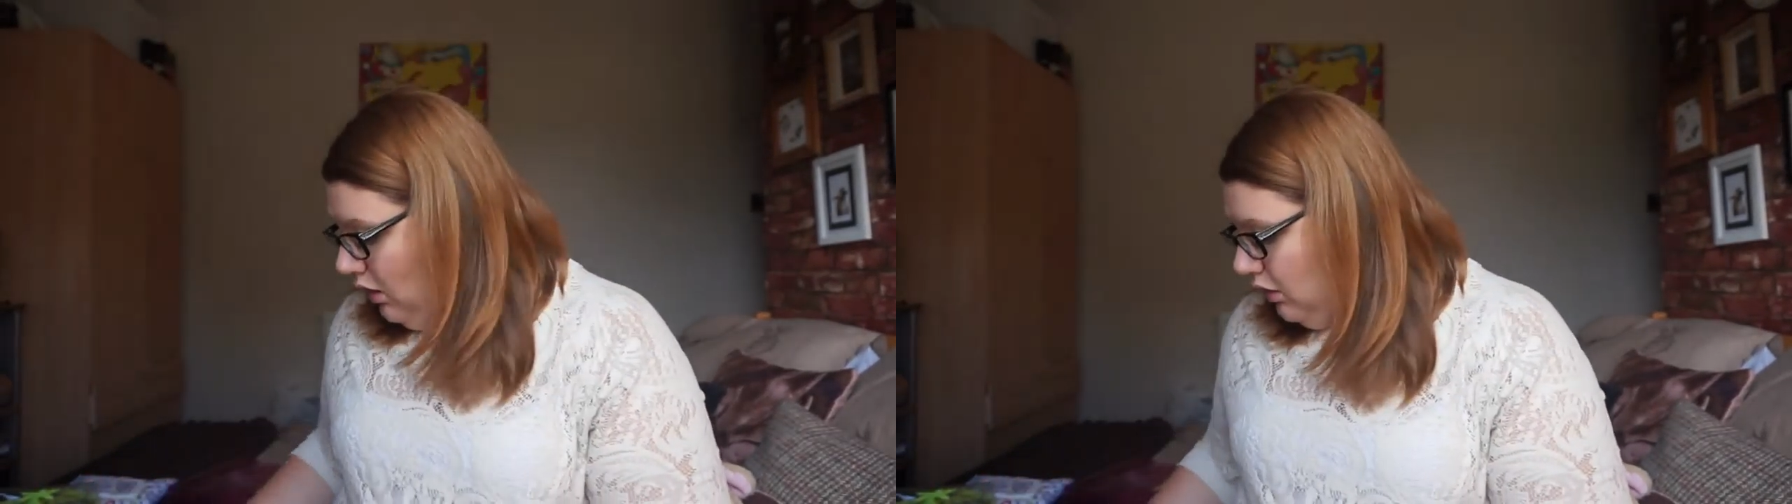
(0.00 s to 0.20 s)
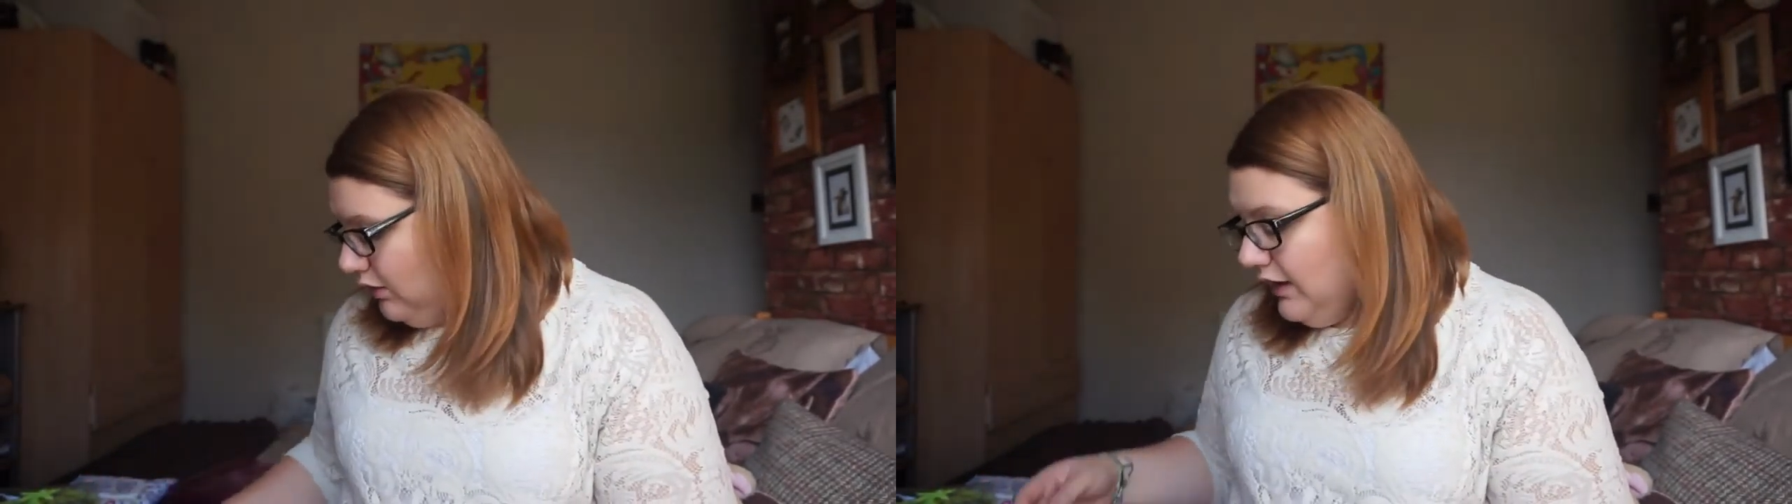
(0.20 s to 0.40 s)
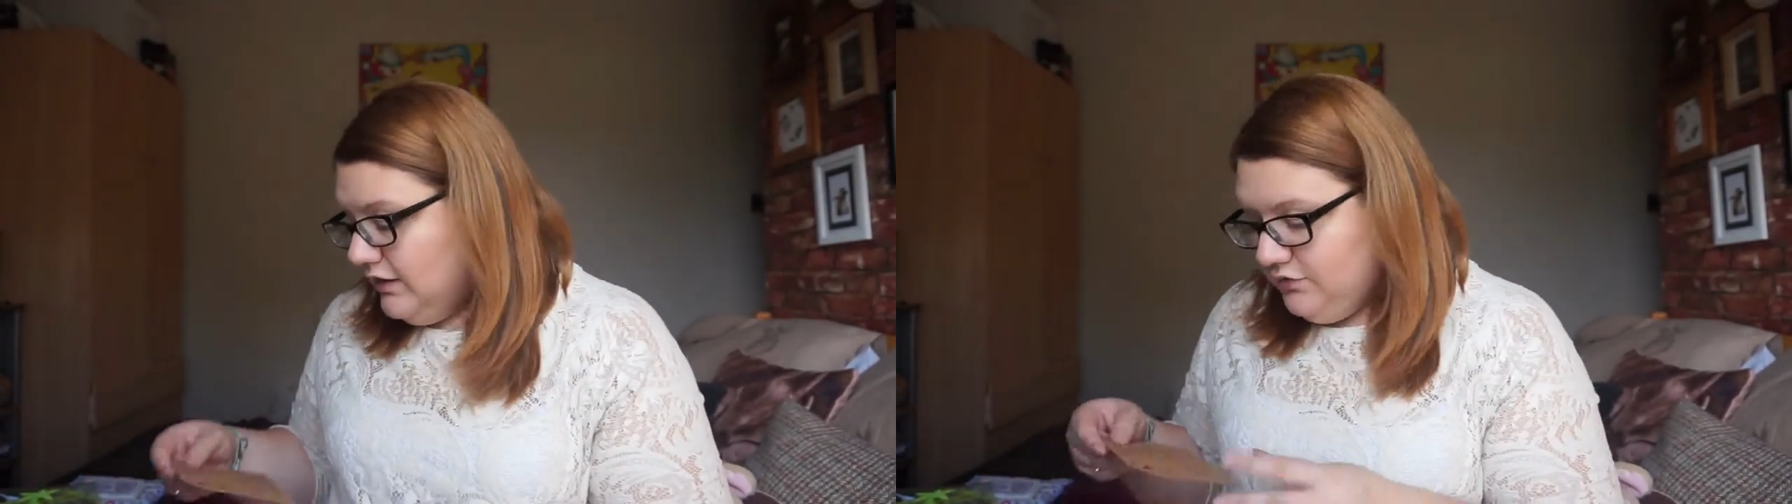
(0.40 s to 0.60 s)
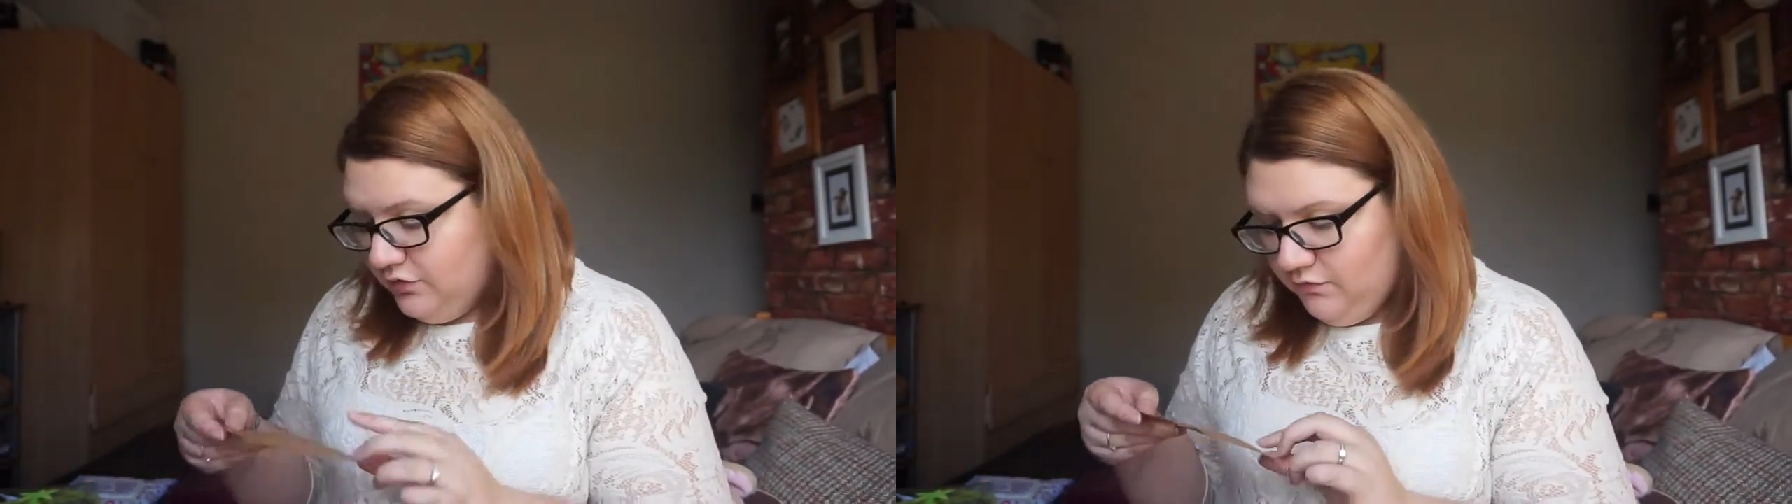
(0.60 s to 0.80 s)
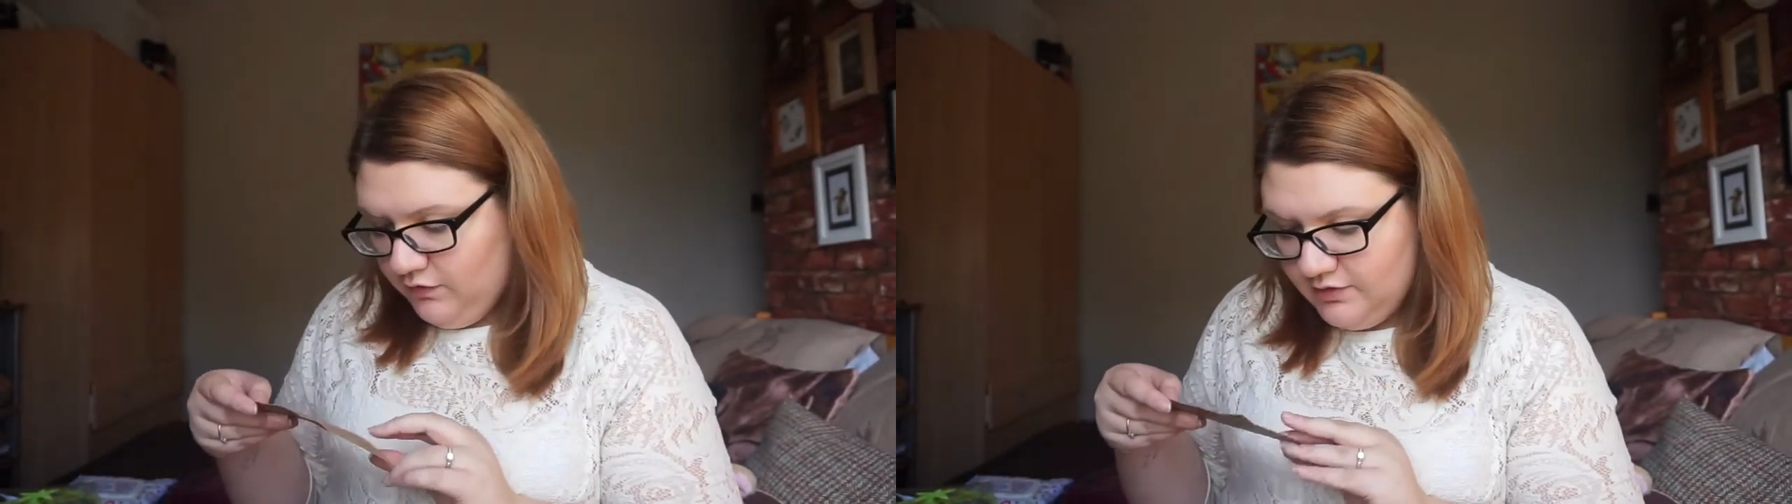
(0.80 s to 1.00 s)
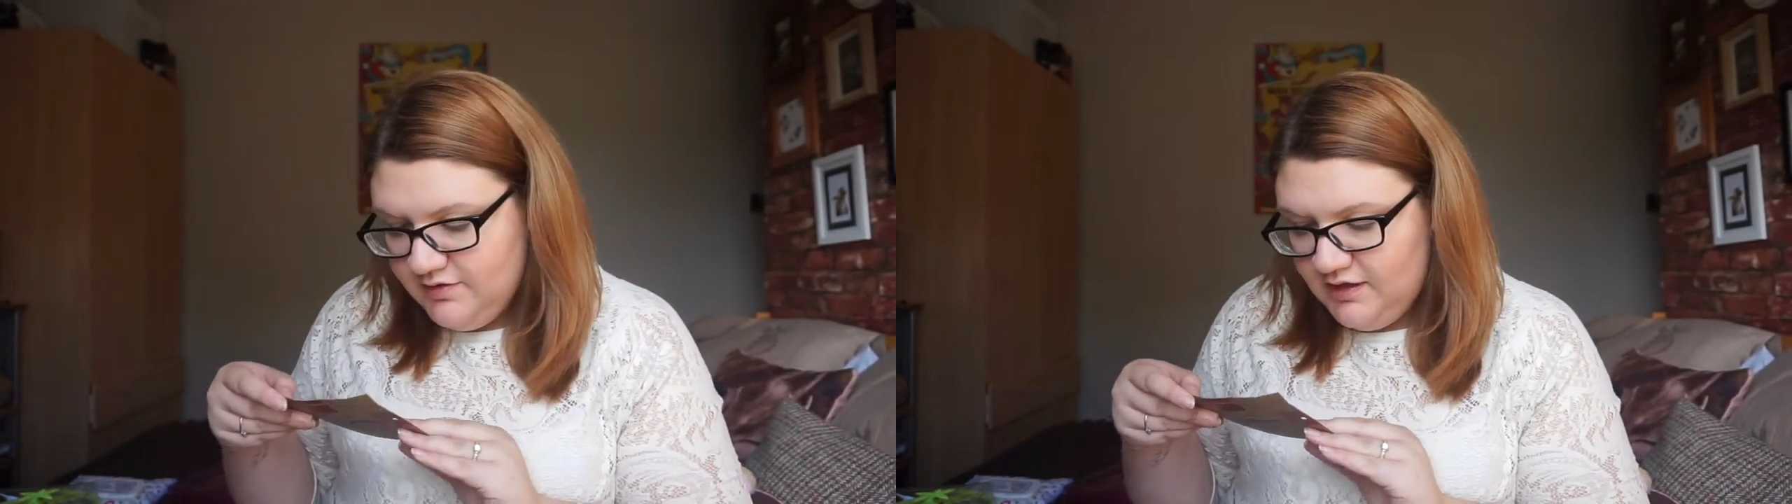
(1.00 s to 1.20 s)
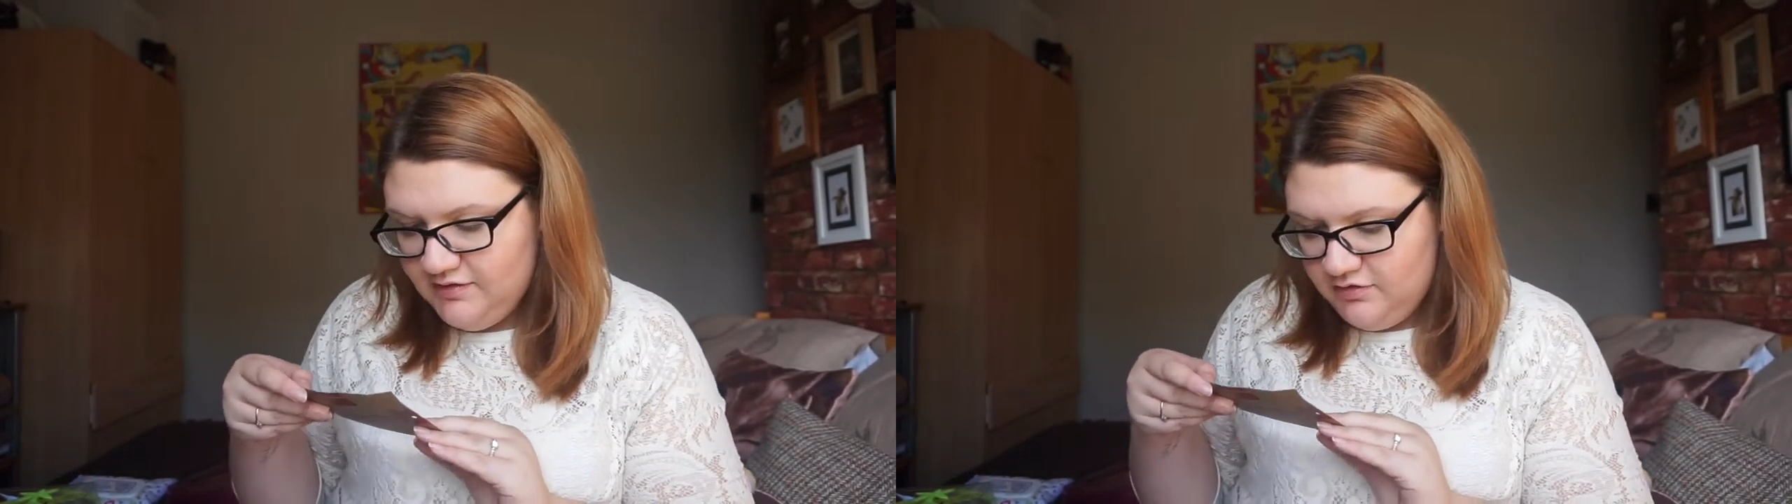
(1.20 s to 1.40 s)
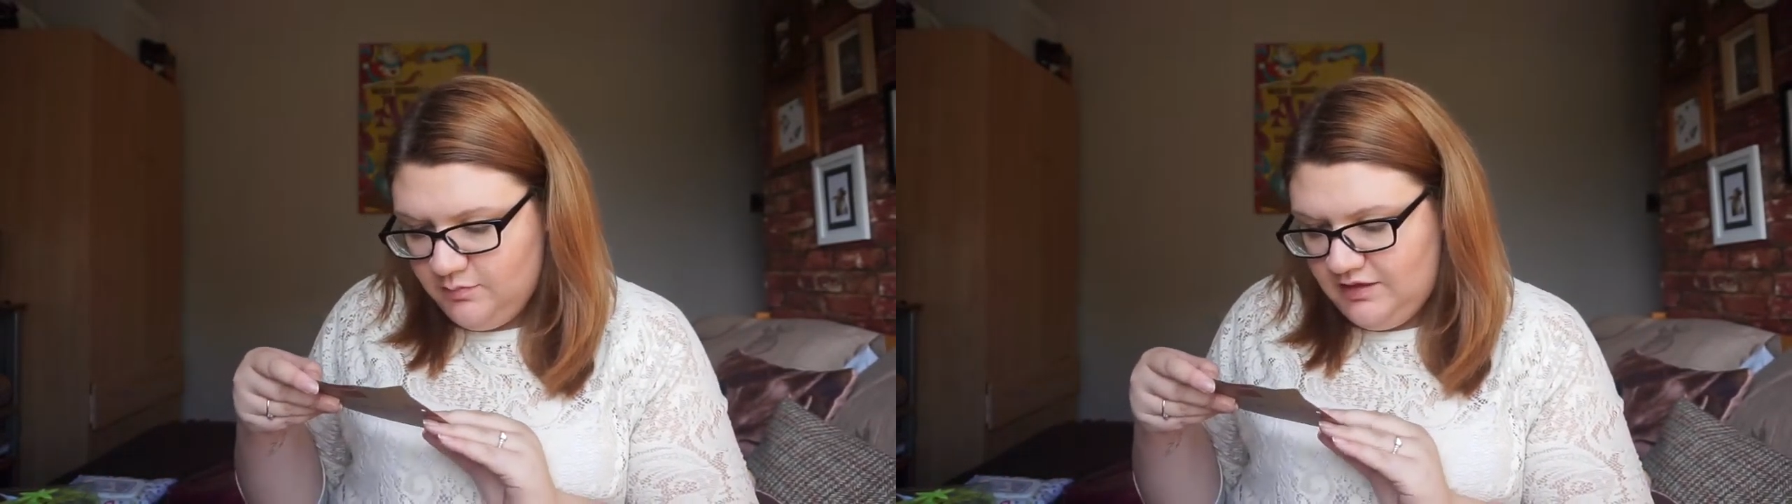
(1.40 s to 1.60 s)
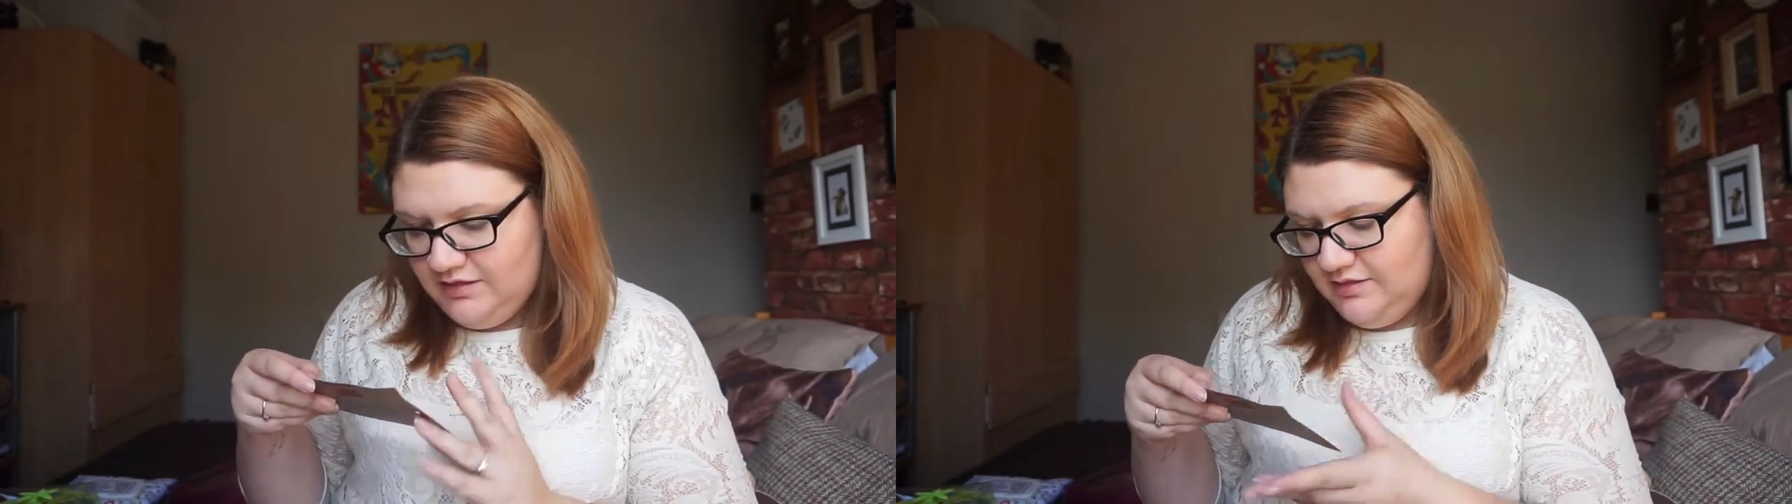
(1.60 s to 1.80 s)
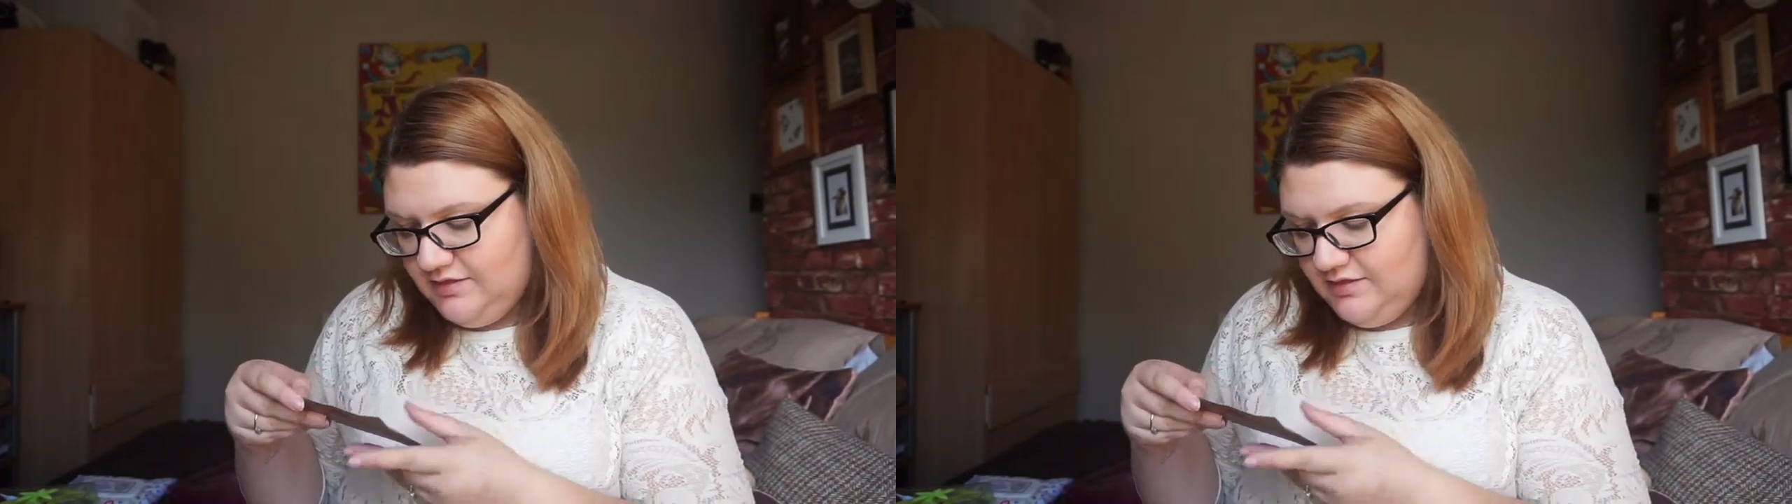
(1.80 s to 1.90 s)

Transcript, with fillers: Okay, so the first item it